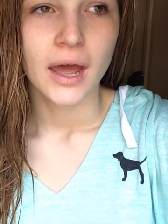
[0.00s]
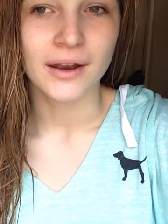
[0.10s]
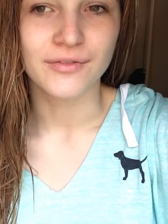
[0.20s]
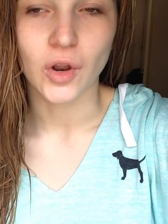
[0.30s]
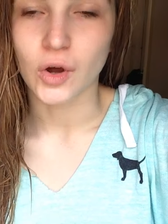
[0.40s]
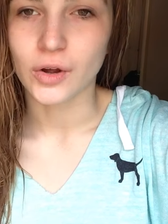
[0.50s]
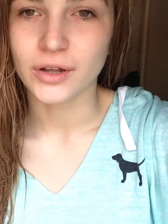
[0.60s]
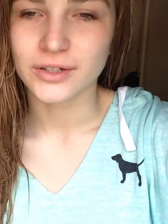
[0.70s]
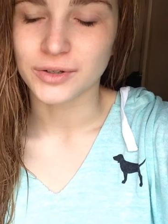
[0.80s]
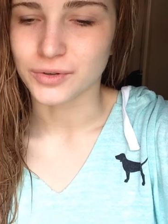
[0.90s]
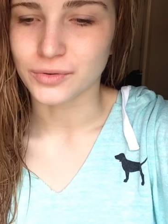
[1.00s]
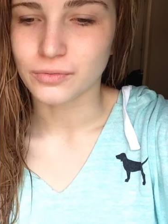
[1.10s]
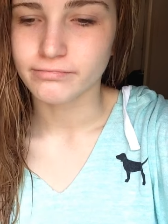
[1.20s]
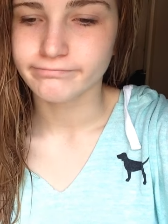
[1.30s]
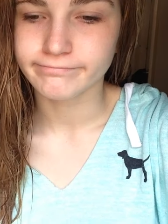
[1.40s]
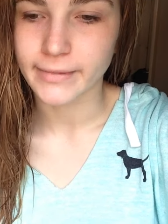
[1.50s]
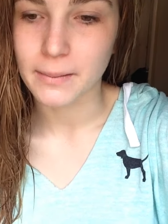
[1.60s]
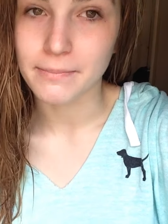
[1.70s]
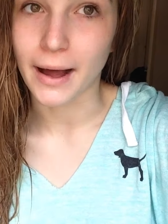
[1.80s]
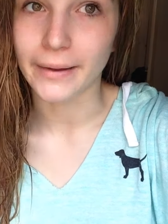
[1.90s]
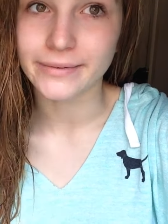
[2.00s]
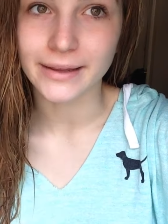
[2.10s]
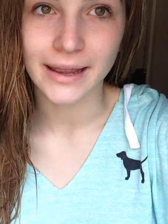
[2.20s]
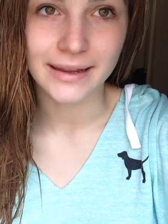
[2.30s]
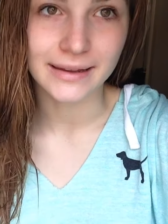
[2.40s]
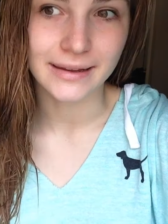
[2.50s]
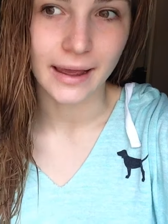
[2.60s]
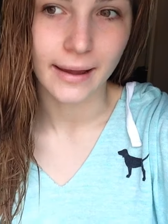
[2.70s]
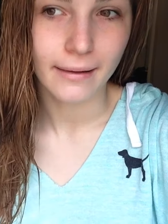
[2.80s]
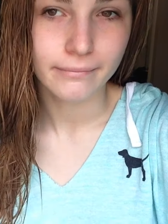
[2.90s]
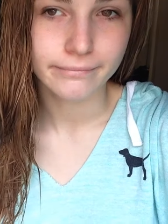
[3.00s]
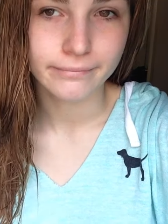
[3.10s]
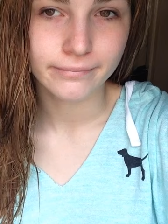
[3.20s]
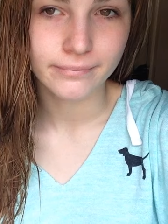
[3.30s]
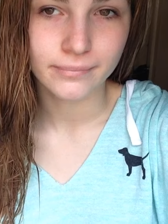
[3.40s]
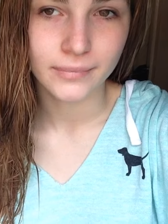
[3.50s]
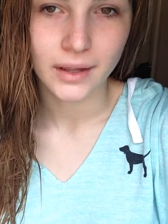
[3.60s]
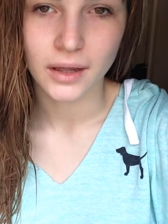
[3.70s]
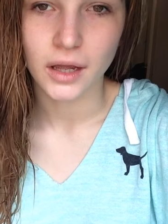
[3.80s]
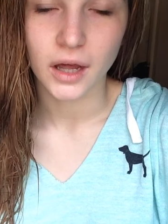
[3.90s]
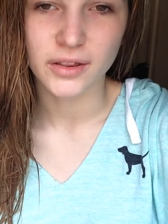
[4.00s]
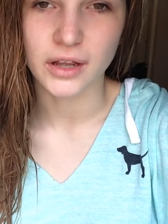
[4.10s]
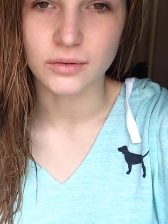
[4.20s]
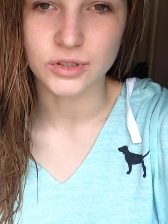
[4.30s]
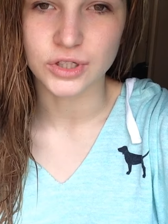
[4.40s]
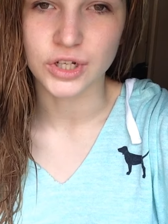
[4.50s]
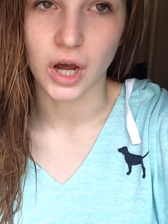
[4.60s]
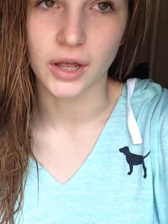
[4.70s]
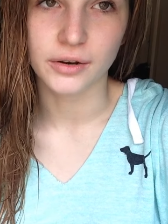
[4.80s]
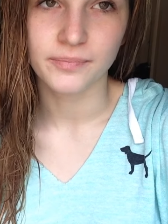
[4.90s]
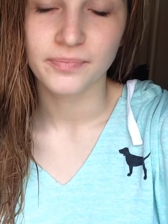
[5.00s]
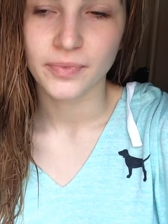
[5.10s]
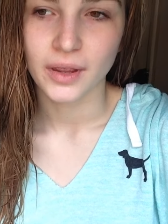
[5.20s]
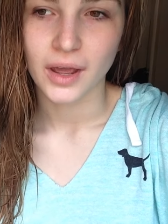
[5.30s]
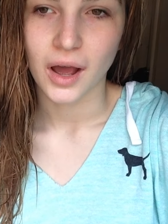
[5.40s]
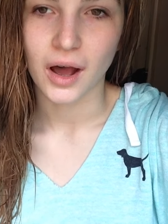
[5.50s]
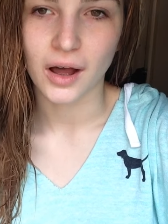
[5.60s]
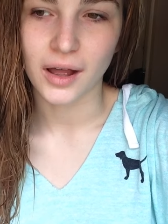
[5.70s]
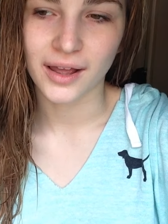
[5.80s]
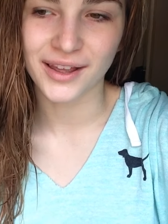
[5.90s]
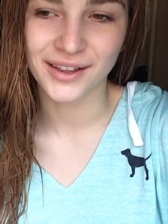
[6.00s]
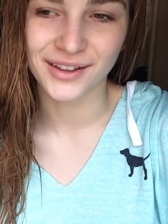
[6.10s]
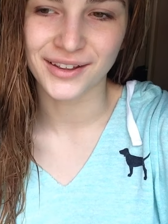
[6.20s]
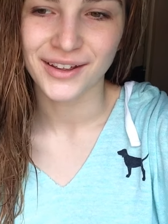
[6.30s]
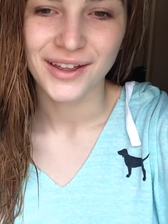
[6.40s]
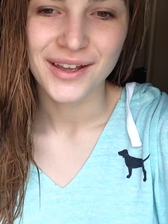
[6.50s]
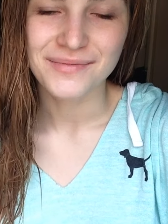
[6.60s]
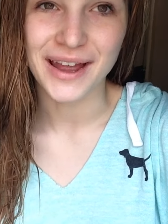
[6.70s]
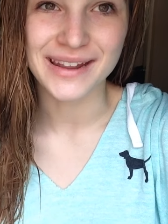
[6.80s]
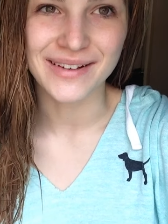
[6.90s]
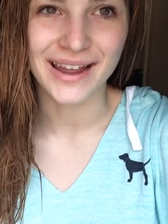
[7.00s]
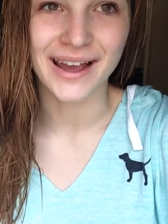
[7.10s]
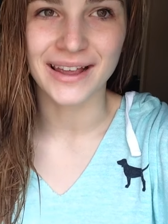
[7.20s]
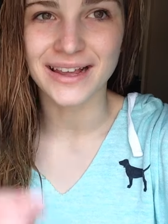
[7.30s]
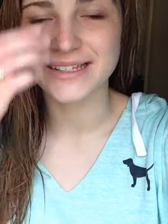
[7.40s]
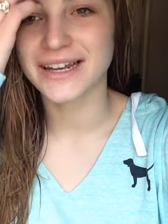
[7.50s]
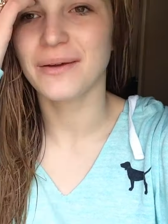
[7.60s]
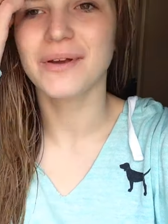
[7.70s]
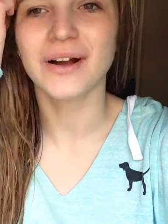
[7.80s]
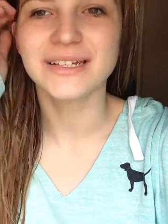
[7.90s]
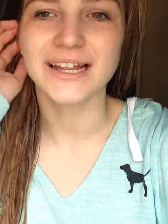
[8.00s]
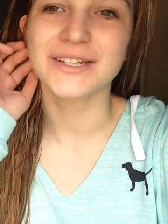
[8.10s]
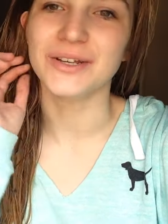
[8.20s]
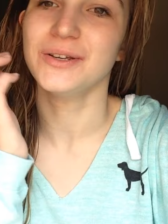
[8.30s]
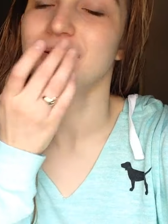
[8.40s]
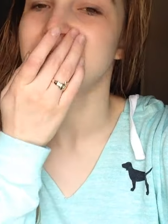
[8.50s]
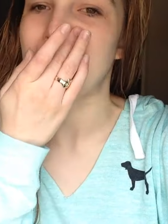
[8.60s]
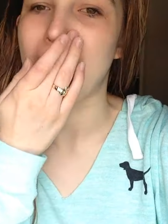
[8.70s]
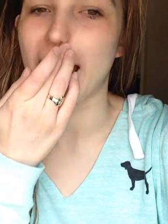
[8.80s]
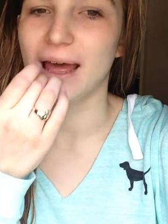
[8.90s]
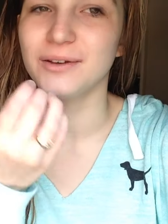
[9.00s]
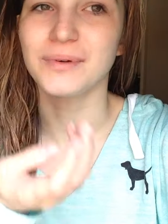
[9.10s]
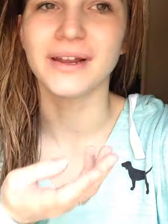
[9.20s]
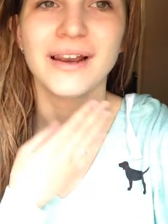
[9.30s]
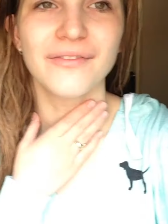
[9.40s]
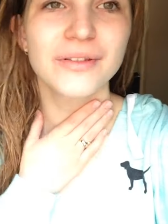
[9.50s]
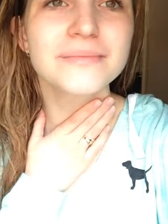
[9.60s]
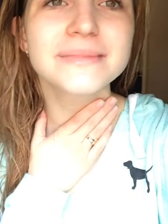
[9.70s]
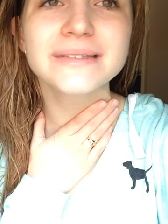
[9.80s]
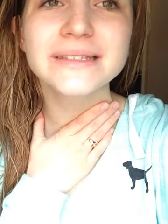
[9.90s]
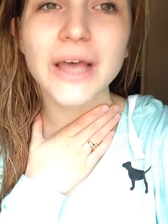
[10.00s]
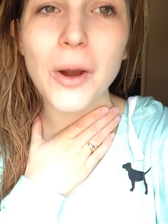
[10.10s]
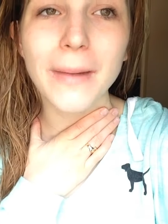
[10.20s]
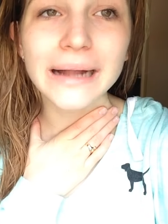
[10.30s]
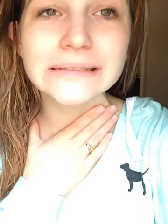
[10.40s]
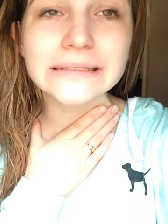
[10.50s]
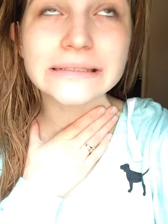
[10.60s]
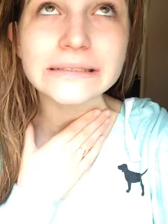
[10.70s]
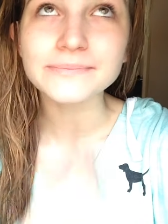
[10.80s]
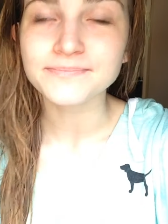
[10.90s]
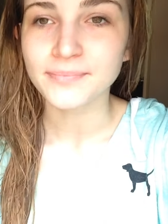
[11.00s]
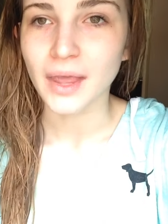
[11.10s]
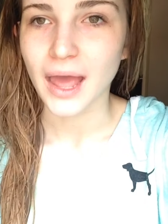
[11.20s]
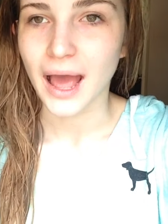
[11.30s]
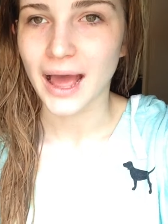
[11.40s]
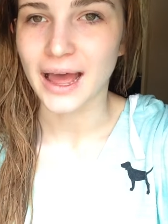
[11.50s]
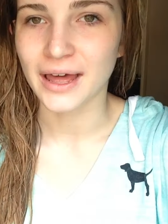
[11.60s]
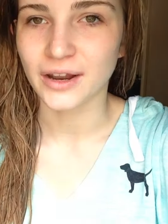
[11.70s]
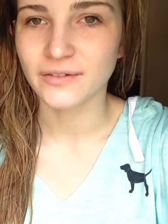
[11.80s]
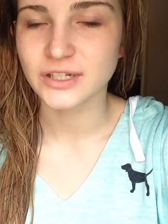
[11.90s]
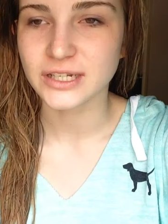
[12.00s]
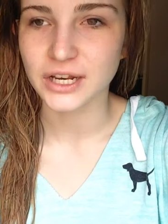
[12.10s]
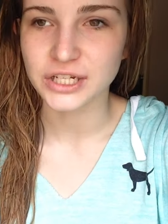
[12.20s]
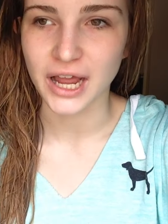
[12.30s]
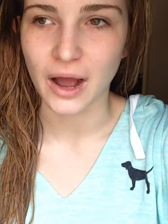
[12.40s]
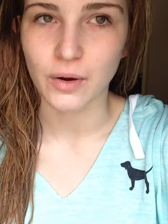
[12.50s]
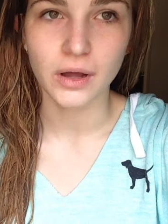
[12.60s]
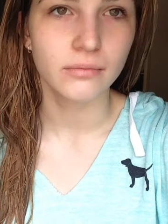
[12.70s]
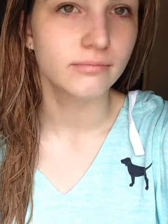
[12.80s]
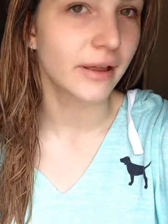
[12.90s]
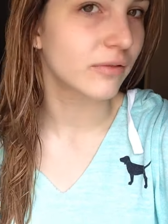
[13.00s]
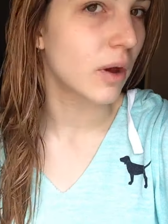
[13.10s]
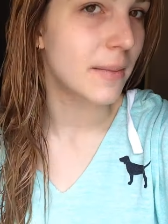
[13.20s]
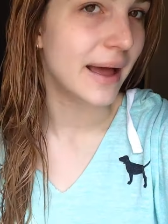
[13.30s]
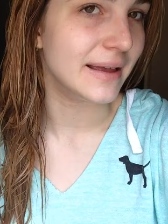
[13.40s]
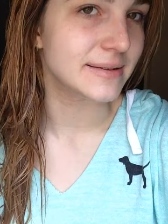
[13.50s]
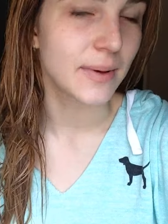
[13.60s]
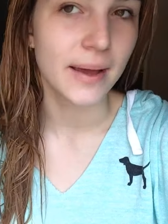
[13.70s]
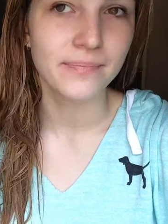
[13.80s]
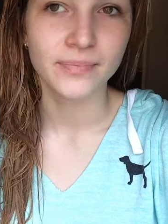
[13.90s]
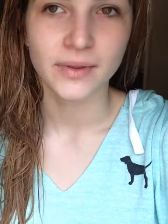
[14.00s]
and vlog at all, but yeah, I think I was just tired. But anyway, yeah, yesterday we got our tattoos and we love them so much. And I've just had a shower, that's why my hair's wet,